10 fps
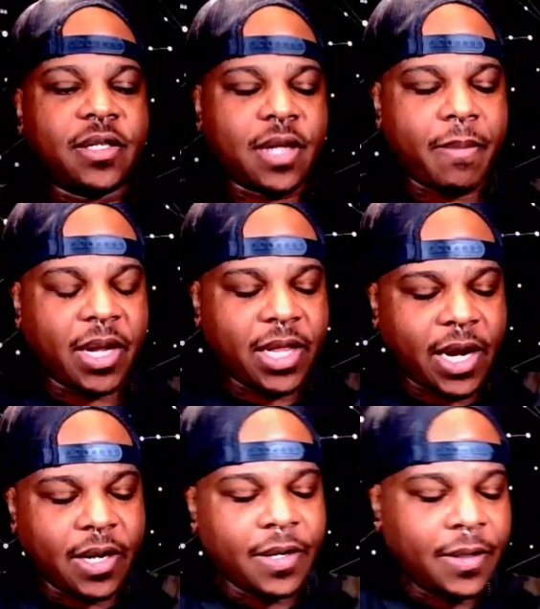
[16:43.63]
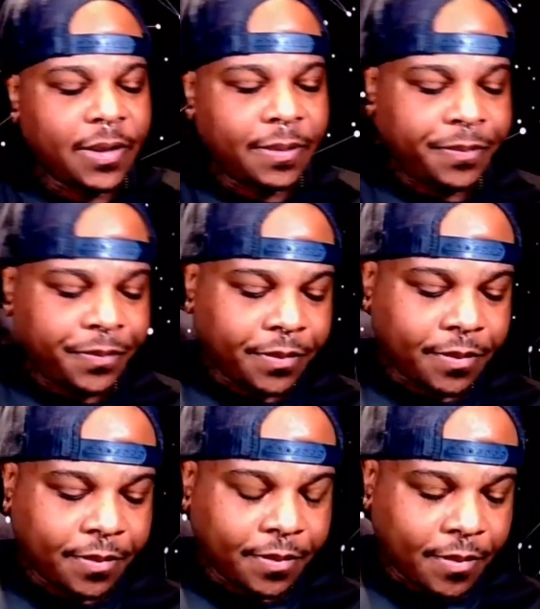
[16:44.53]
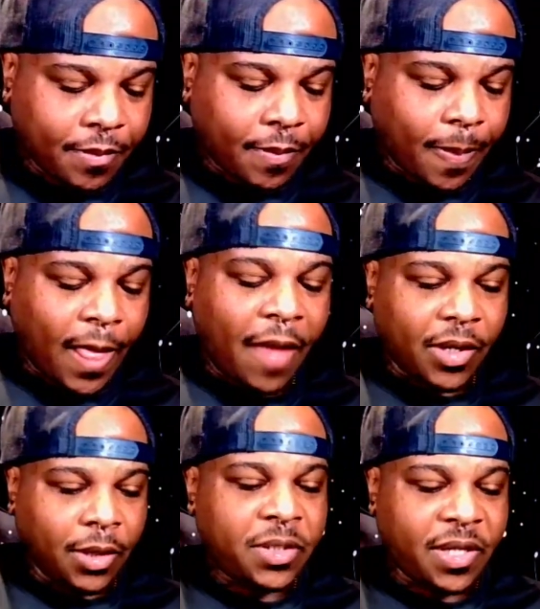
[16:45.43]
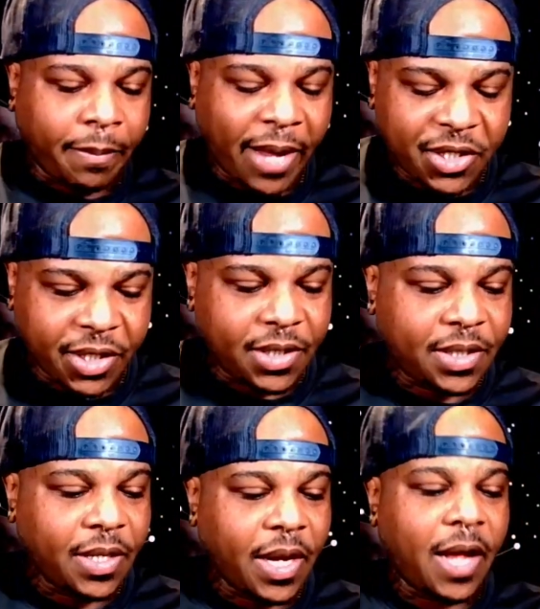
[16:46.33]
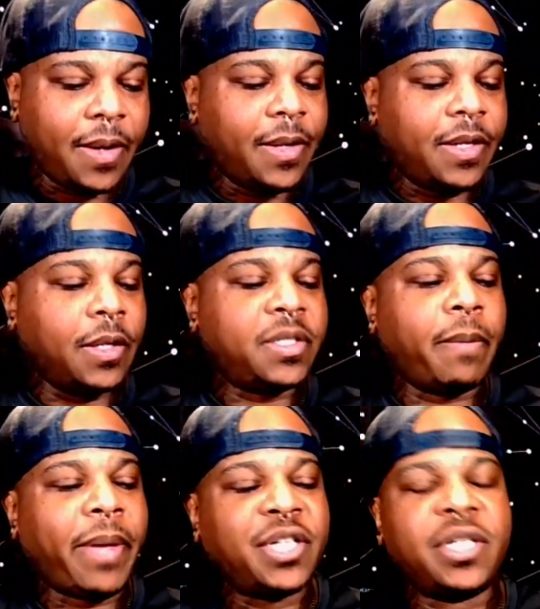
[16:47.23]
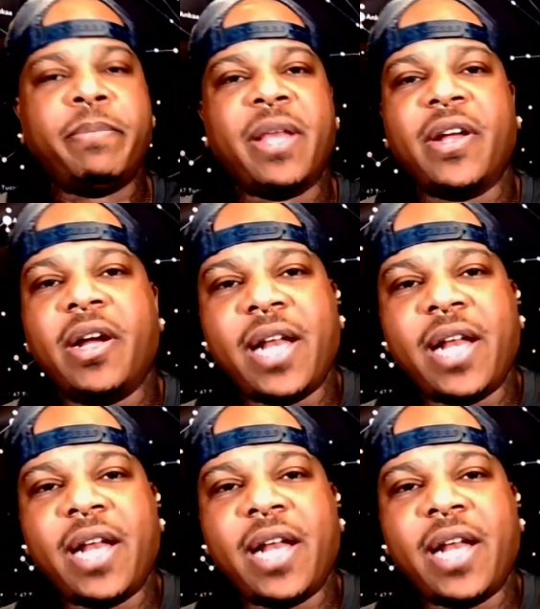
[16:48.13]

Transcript: This is coming clear. And they're losing their patience. They're losing their patience, but they're